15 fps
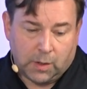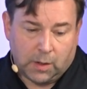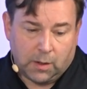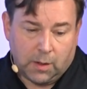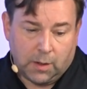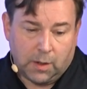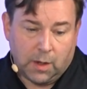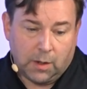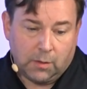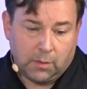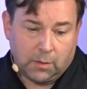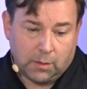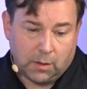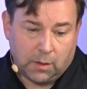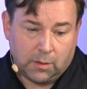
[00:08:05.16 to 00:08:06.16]
Again,
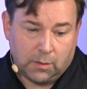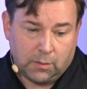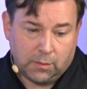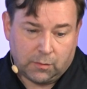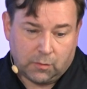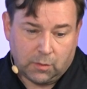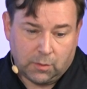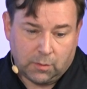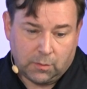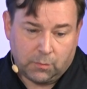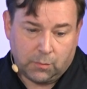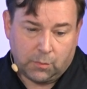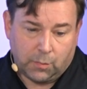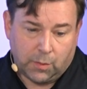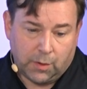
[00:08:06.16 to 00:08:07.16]
industry
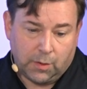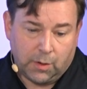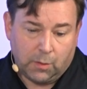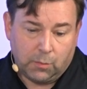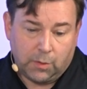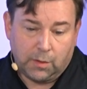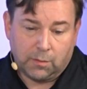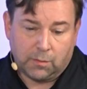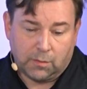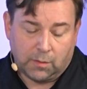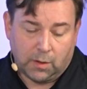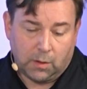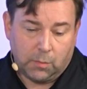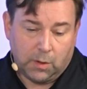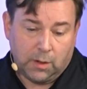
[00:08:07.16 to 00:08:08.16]
pioneer within
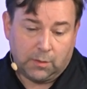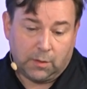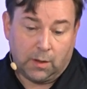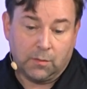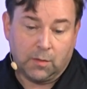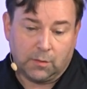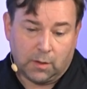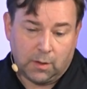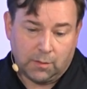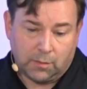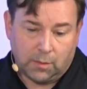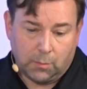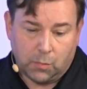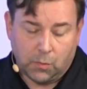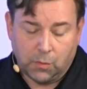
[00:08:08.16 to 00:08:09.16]
sustainability, and this is an
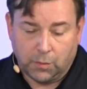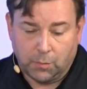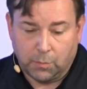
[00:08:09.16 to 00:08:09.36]
important